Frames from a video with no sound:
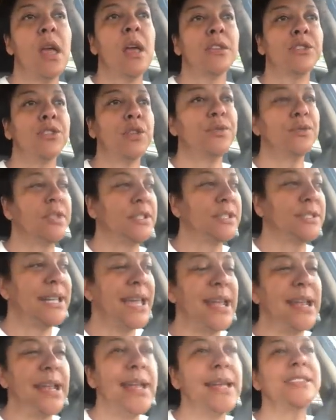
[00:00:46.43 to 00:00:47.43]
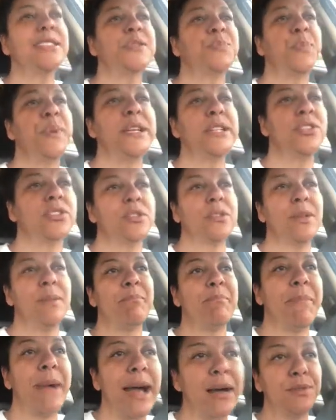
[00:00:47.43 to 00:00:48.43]
So today, let's speak to the
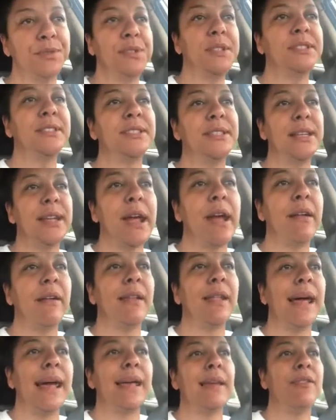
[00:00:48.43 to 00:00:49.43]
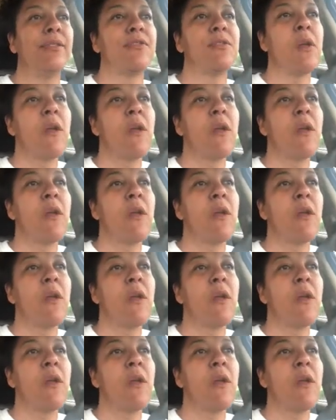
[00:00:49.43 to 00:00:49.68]
mountains in our life